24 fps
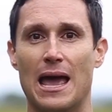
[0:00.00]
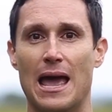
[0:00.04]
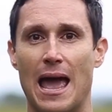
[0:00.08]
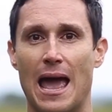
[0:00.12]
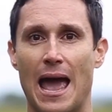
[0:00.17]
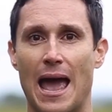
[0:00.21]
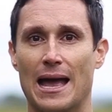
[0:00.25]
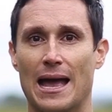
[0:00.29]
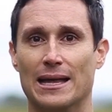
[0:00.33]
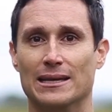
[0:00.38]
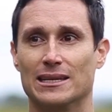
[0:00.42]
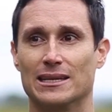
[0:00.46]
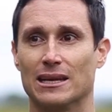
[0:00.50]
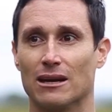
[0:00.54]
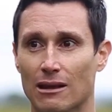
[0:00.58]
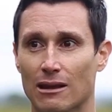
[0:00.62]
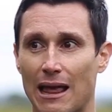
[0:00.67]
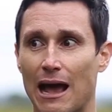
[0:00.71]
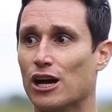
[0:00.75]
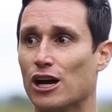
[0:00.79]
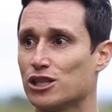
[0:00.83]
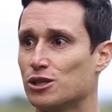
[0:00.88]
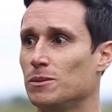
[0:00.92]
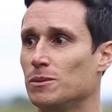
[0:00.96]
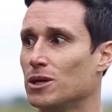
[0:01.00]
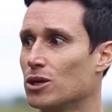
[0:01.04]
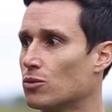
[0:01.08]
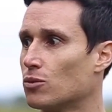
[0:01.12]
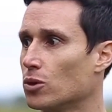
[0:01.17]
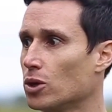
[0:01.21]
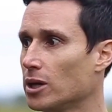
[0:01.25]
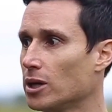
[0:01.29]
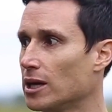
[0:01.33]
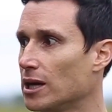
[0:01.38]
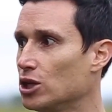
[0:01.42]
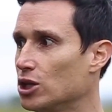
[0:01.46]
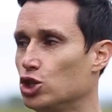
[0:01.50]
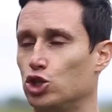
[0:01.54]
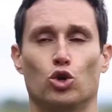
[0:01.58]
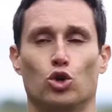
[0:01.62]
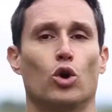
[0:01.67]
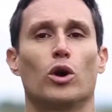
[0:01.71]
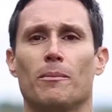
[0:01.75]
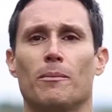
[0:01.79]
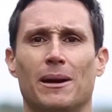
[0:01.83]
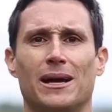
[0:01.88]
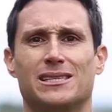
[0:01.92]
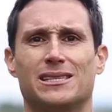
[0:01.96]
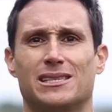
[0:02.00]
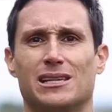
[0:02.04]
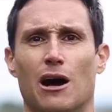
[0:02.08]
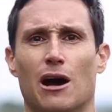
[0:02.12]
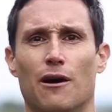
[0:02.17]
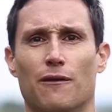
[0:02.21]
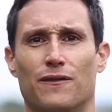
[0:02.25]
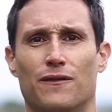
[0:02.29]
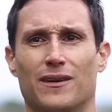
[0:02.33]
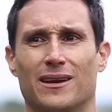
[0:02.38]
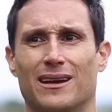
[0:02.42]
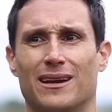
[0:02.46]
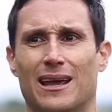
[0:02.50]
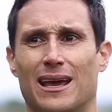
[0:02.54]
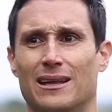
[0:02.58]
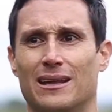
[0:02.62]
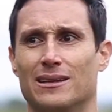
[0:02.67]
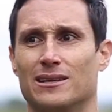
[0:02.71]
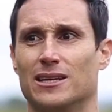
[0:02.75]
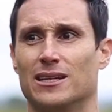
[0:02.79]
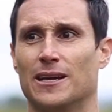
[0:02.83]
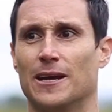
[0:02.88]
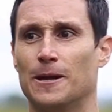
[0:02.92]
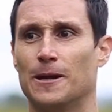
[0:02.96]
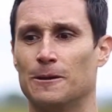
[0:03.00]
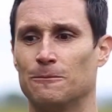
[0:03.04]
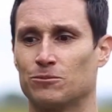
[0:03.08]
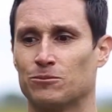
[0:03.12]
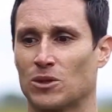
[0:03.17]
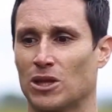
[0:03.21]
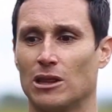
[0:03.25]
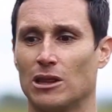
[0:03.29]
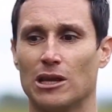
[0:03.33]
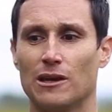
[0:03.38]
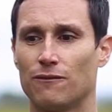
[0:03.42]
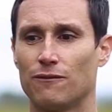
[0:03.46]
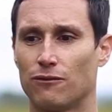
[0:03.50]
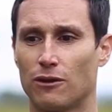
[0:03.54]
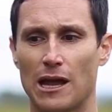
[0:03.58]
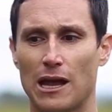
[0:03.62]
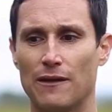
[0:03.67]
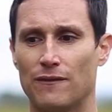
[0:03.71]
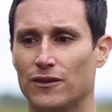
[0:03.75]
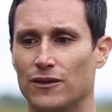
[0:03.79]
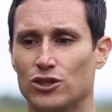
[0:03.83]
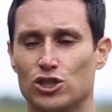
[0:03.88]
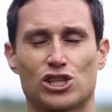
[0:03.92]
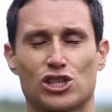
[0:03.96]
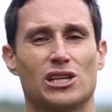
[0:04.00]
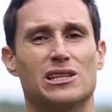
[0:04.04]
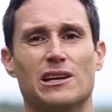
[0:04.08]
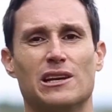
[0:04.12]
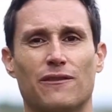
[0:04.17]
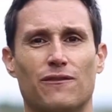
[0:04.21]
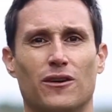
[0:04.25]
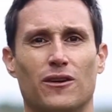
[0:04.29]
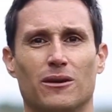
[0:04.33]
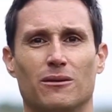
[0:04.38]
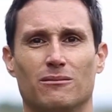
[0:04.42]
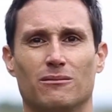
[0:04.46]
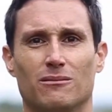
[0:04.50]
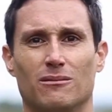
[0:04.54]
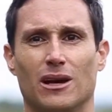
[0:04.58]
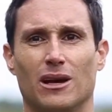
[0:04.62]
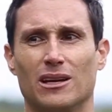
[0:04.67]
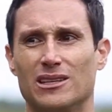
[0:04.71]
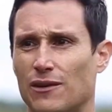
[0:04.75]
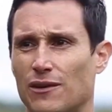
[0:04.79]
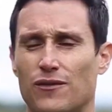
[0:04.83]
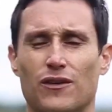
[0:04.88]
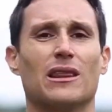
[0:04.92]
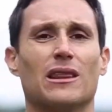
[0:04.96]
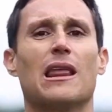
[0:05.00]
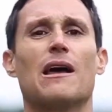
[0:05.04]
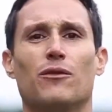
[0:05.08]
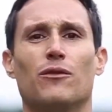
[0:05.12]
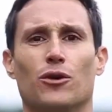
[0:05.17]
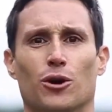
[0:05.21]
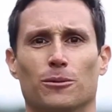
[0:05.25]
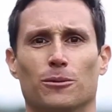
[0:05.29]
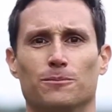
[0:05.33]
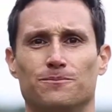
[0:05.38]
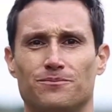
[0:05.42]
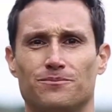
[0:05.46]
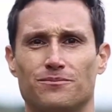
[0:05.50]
And it allows me to really enjoy myself and live life in just a different level.